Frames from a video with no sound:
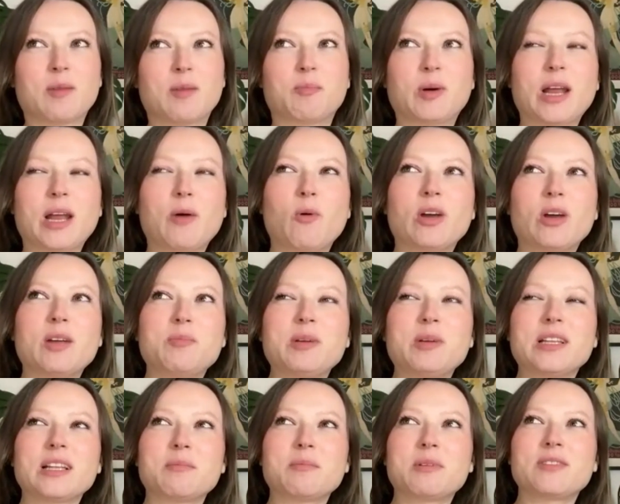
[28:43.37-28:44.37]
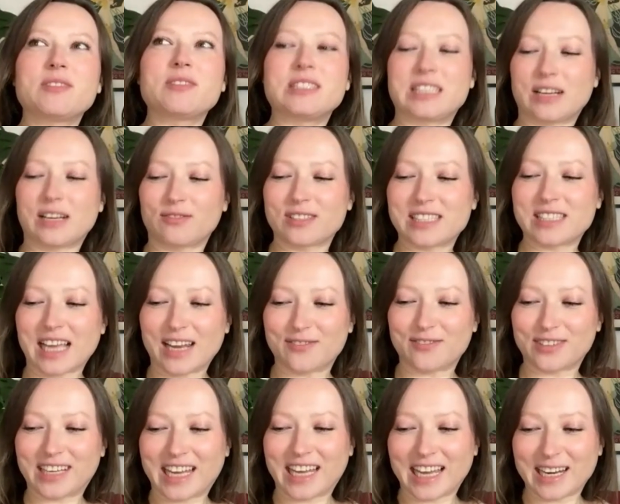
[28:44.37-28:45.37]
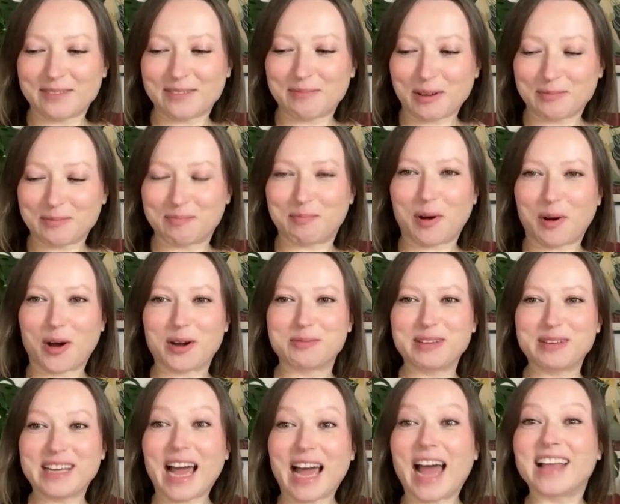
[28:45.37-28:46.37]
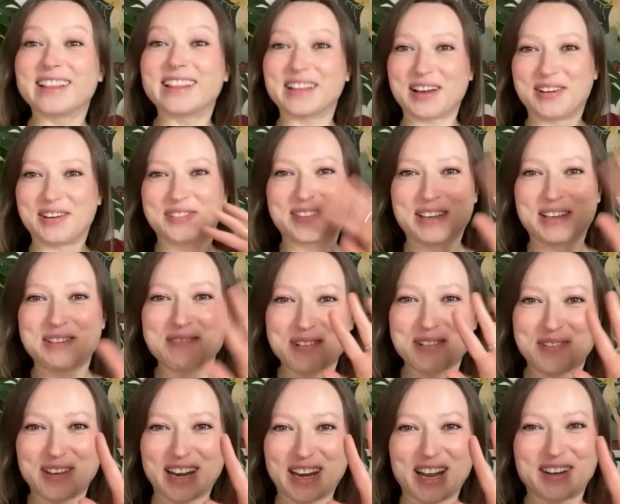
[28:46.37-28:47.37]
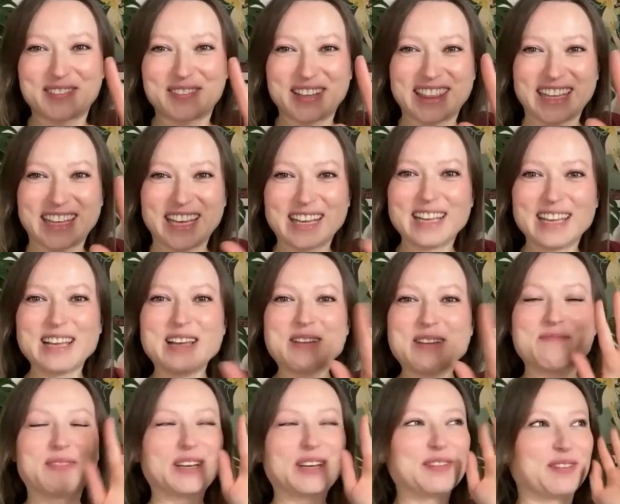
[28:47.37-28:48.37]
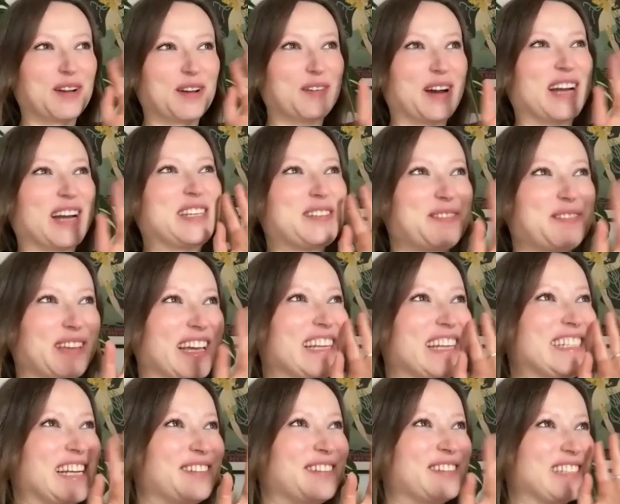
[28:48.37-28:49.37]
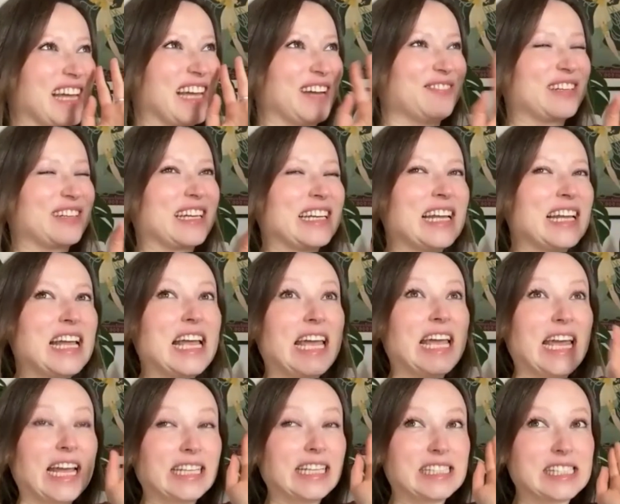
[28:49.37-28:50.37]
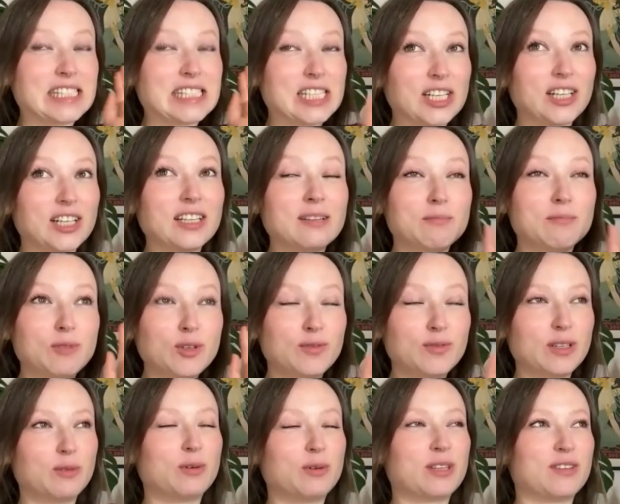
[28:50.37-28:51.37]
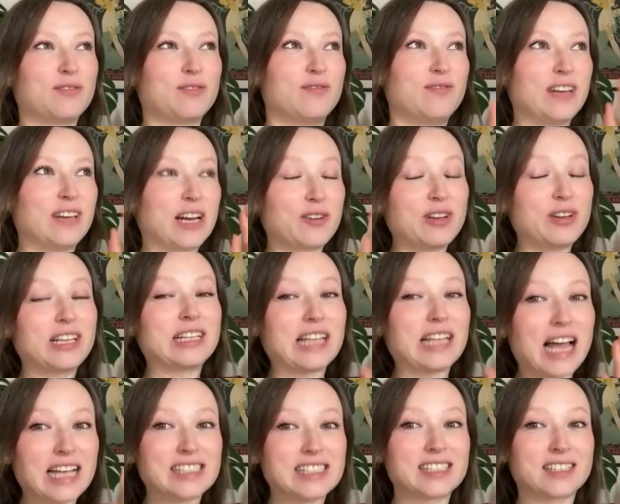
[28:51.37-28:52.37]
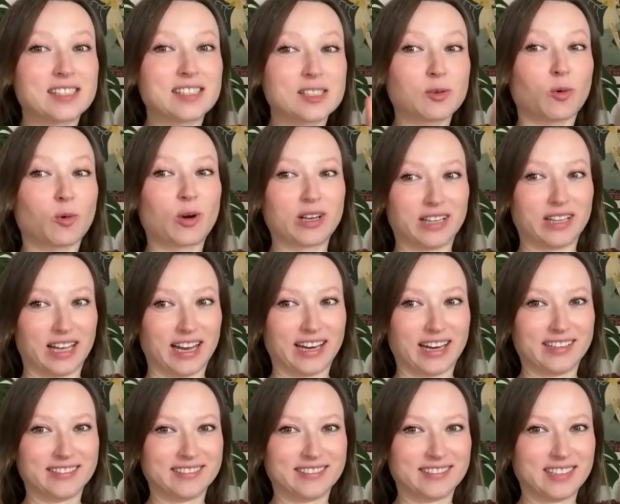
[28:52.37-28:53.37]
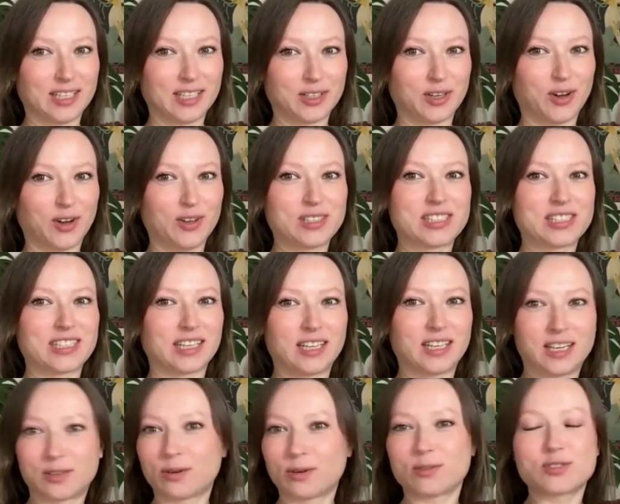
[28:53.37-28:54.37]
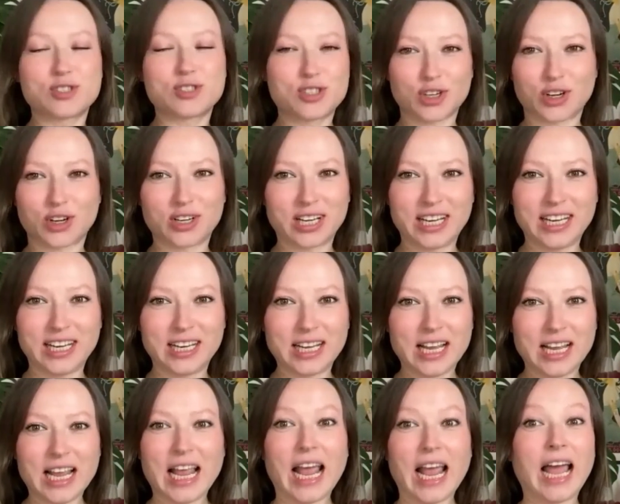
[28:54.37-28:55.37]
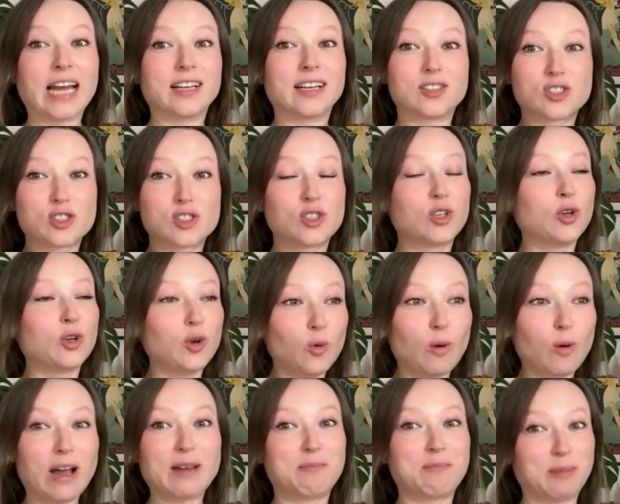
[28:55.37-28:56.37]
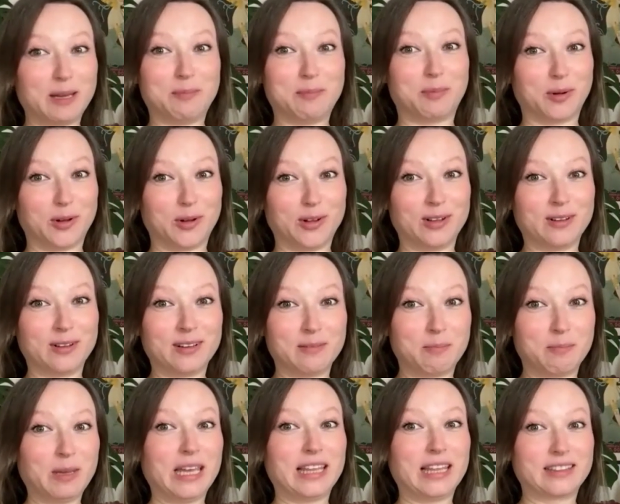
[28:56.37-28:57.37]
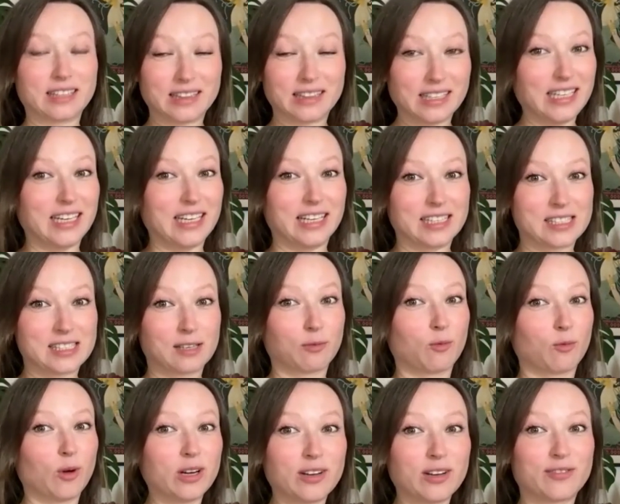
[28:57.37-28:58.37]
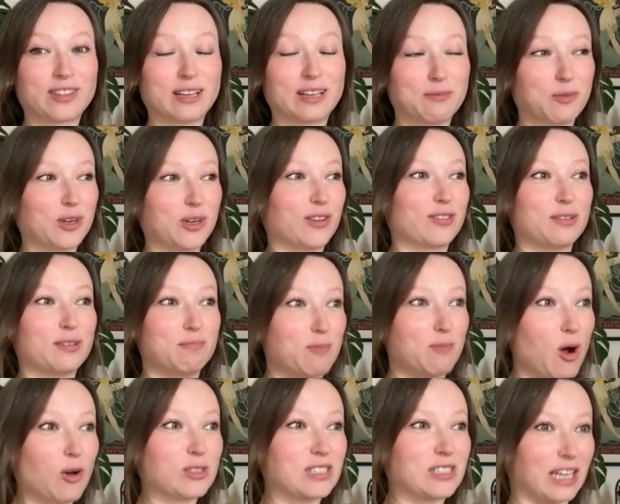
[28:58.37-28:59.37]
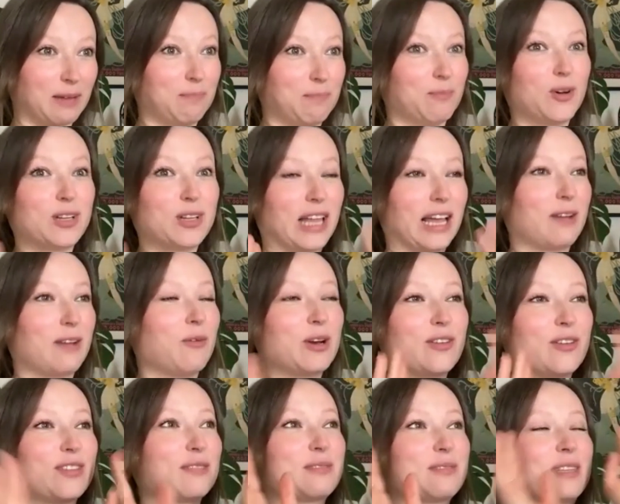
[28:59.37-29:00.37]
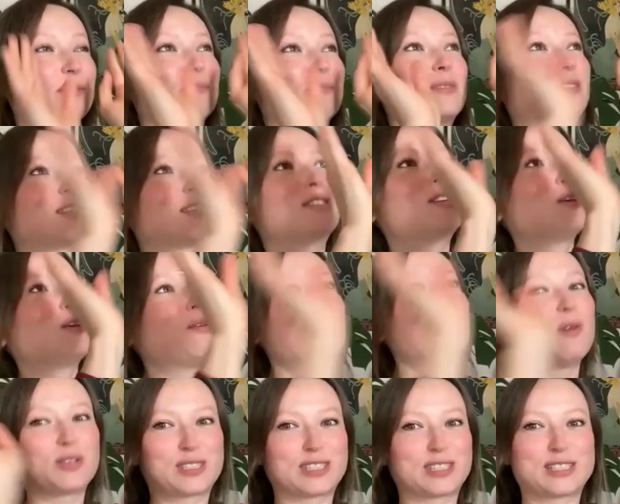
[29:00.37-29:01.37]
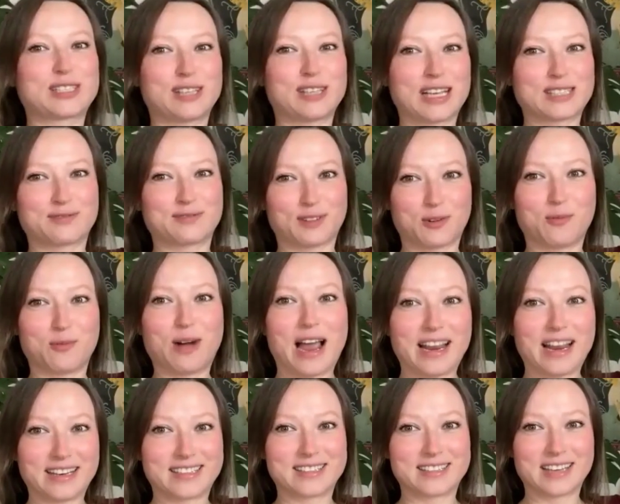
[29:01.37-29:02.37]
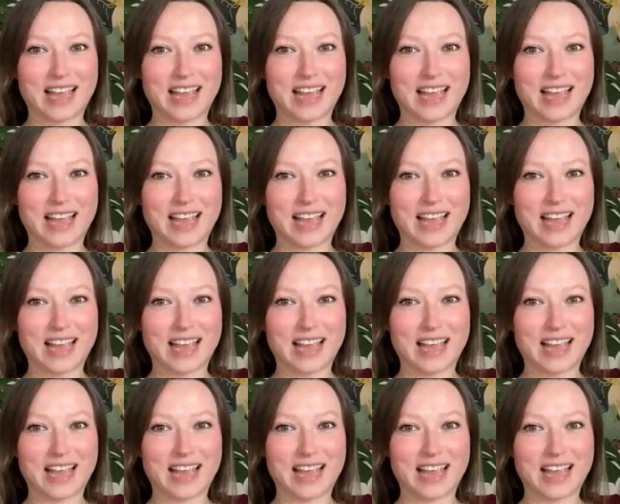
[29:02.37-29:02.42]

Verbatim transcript: But I want to be a little bit of a devil's advocate about Barbie. I love the movie and everything, but if I were to be a devil's advocate, it's still a movie with a very classic storyline. You know, it's the hero's journey, and it's two white people being the leads. One of them, one of the most like like one of the the, the two most successful white